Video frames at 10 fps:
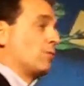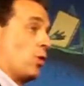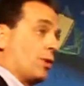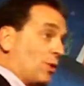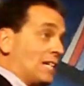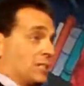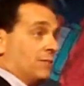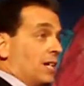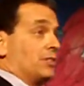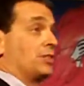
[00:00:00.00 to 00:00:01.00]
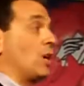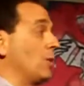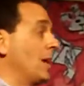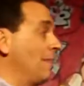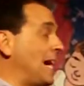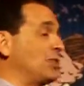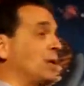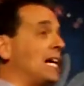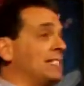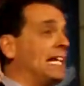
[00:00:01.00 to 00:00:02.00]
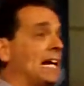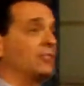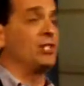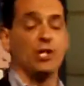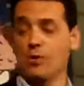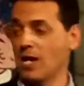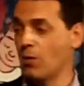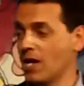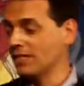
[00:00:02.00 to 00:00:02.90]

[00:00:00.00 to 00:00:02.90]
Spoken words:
for the rest of us. So that's what I set out to do, and I want